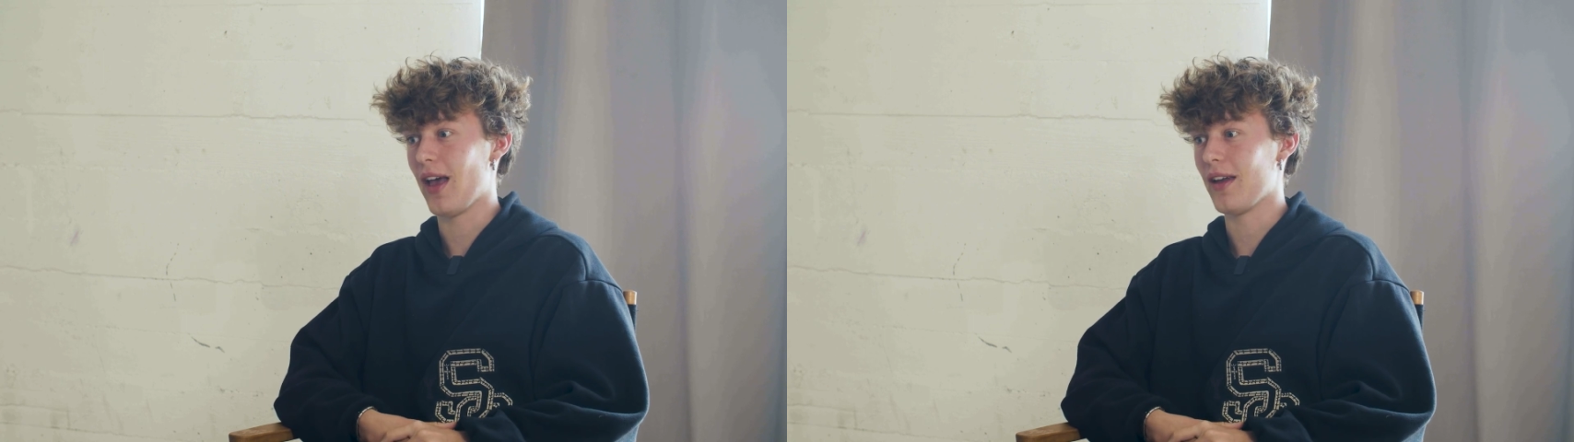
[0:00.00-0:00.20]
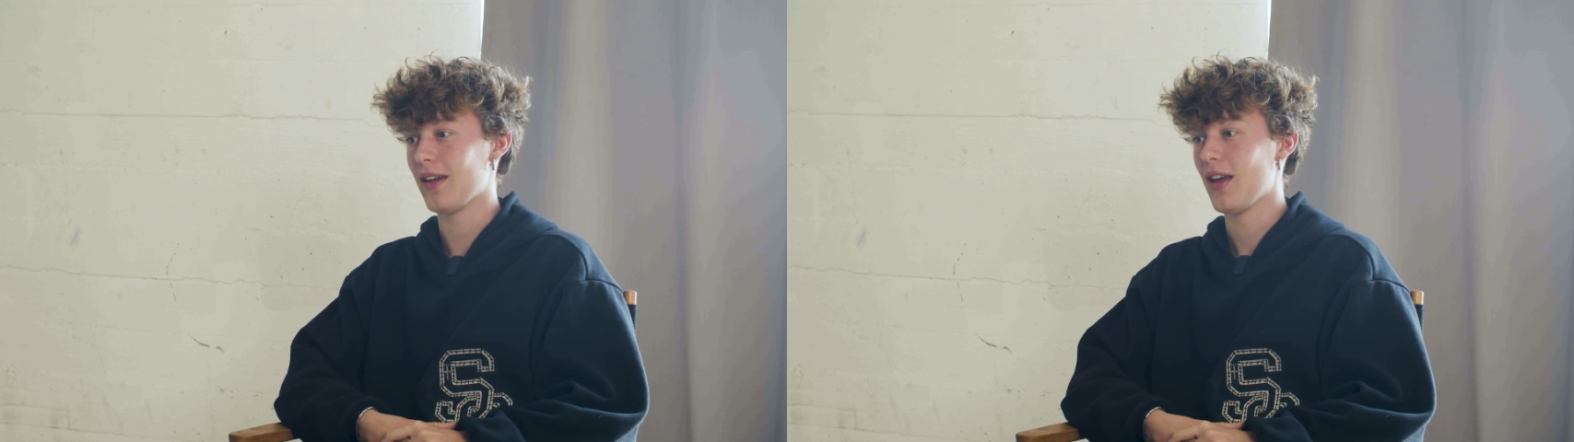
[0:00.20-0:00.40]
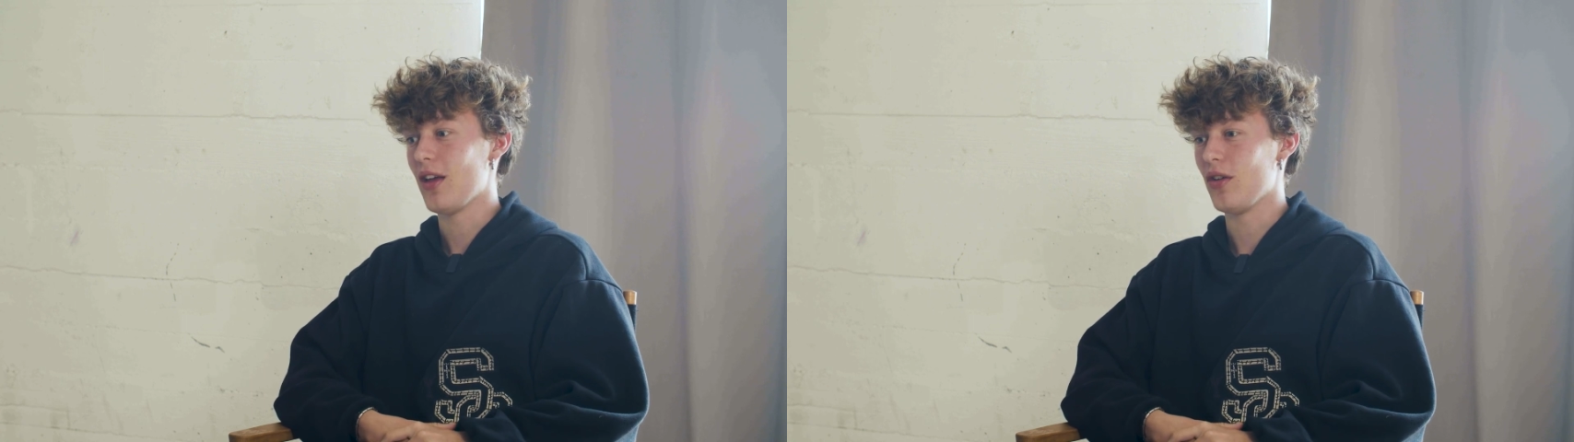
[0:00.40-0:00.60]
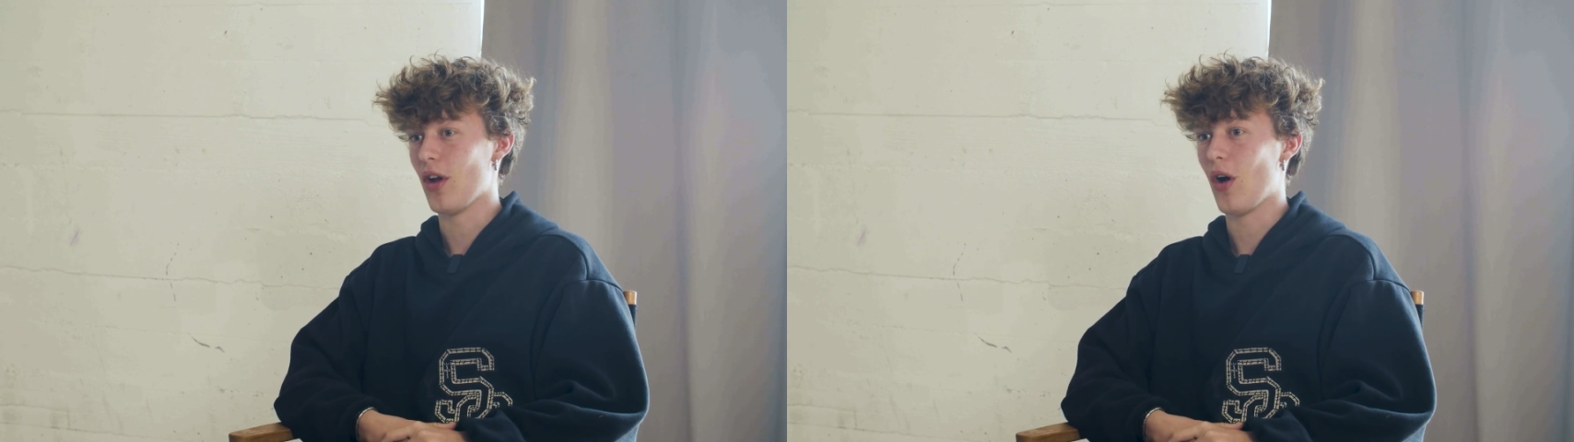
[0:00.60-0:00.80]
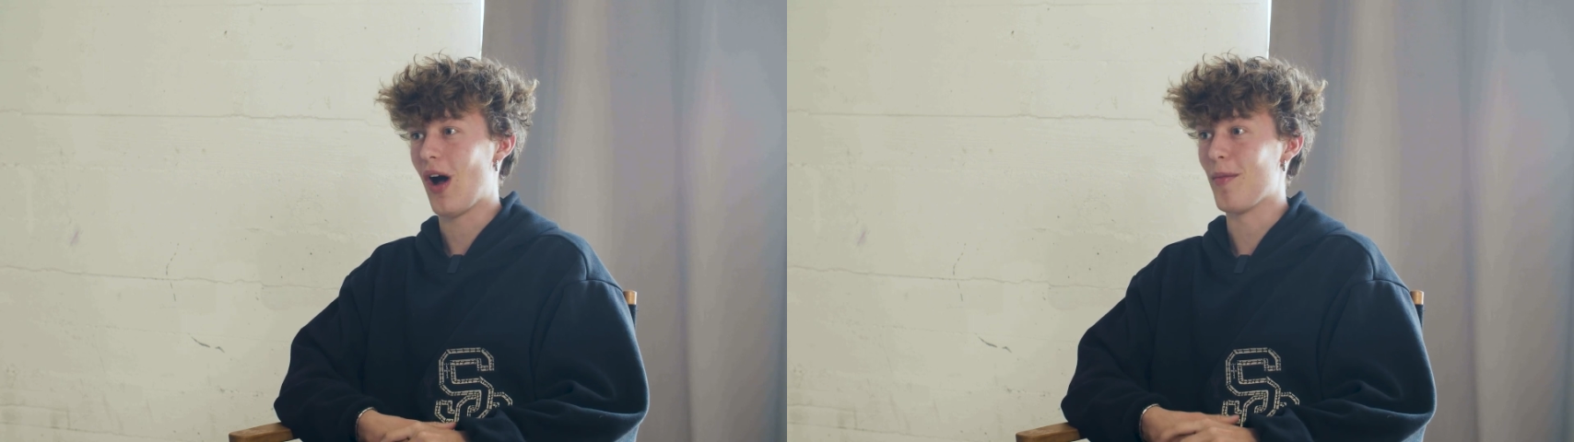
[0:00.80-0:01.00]
And, you
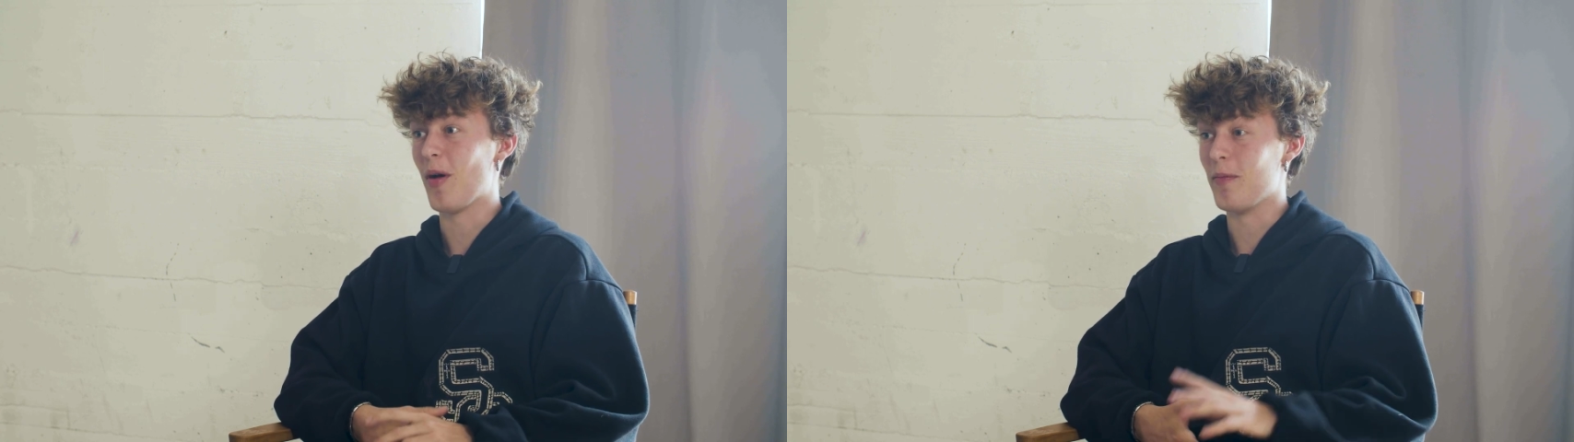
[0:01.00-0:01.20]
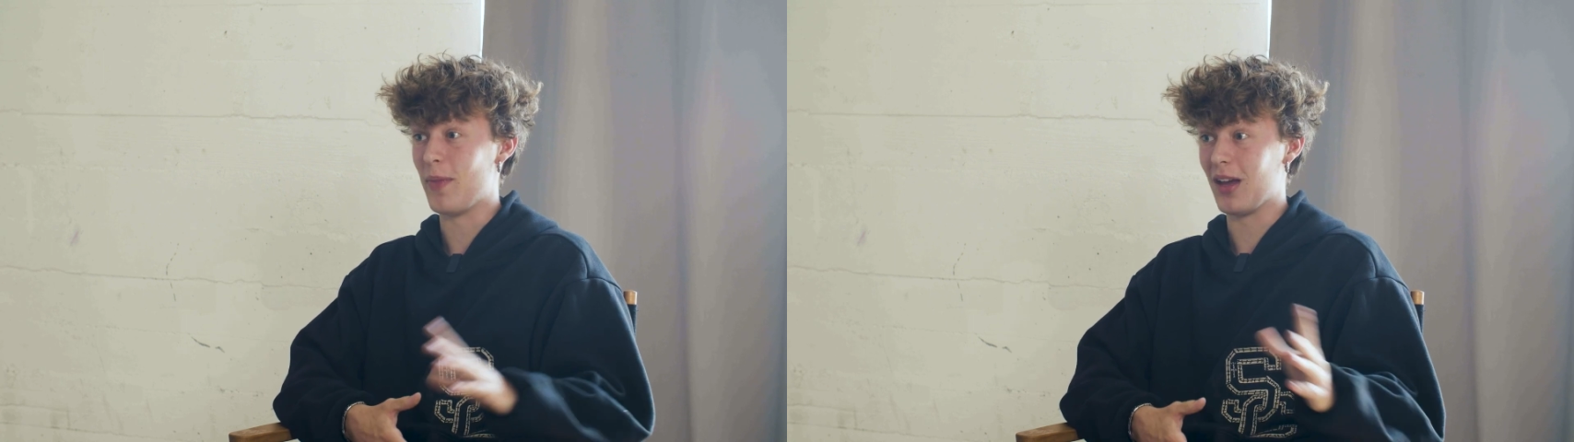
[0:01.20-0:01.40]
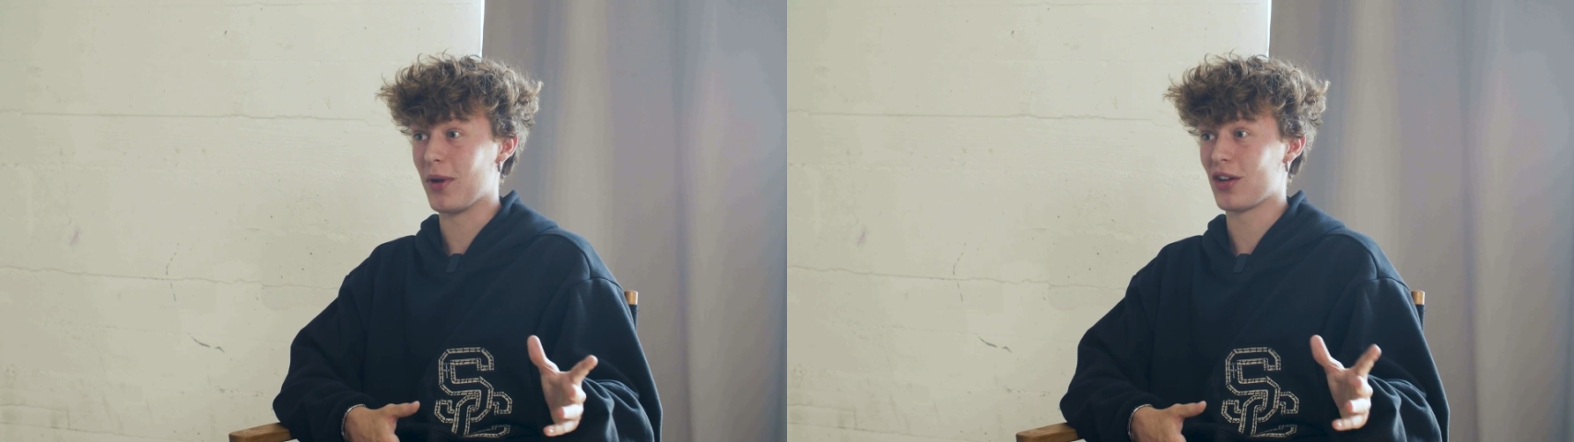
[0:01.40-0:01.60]
know, I'm a big